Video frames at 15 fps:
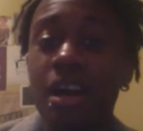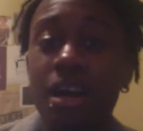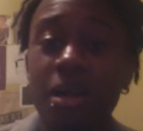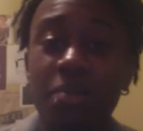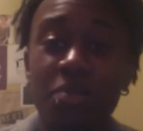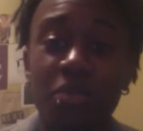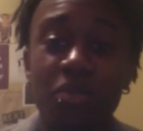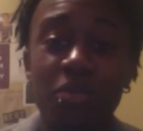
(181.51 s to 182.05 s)

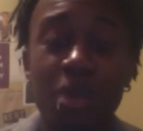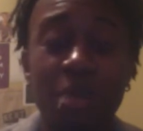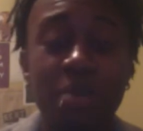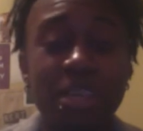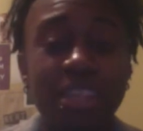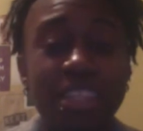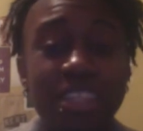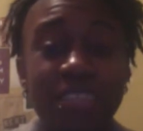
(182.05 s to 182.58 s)
before I
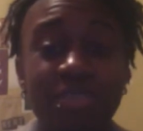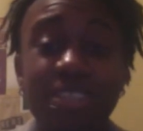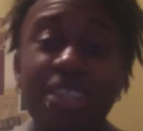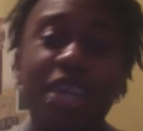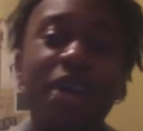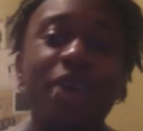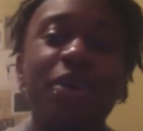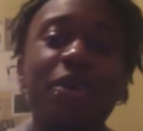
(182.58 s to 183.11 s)
made this
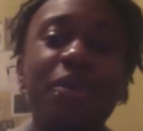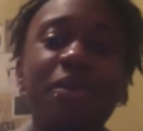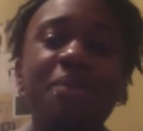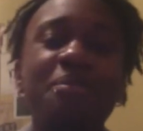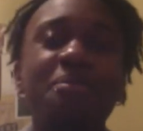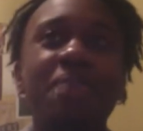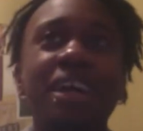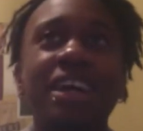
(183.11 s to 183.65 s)
video,
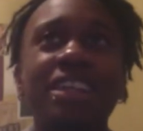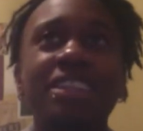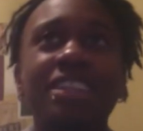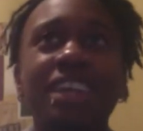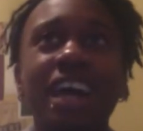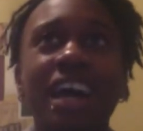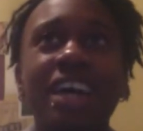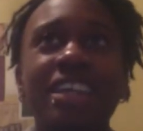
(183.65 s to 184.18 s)
but
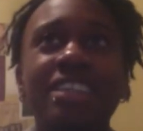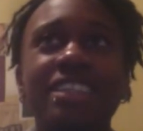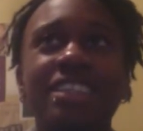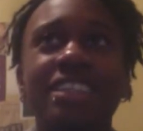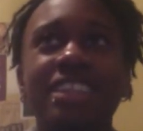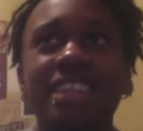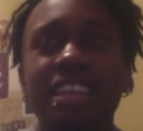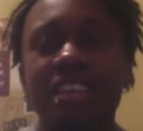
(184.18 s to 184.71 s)
I didn't
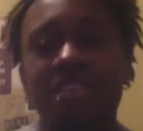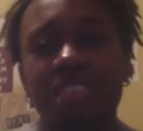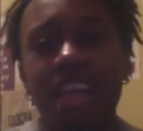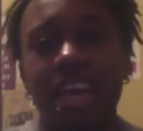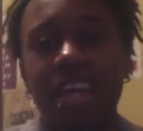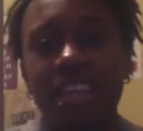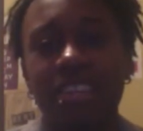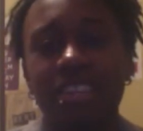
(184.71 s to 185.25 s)
think of that
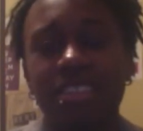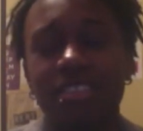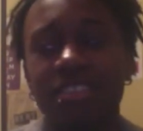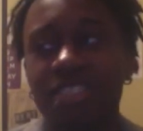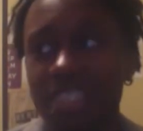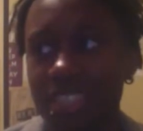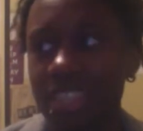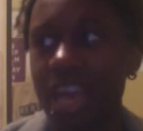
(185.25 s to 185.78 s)
until
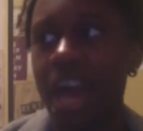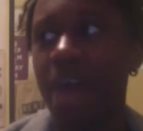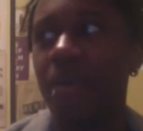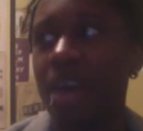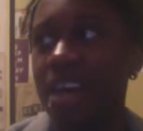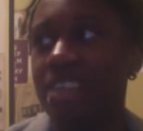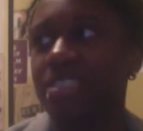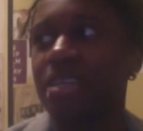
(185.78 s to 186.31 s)
just now
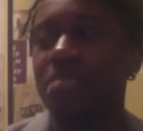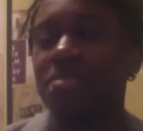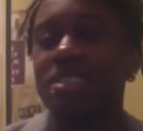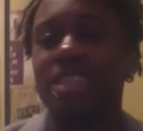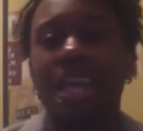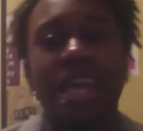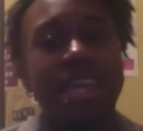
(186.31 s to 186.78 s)
as I'm saying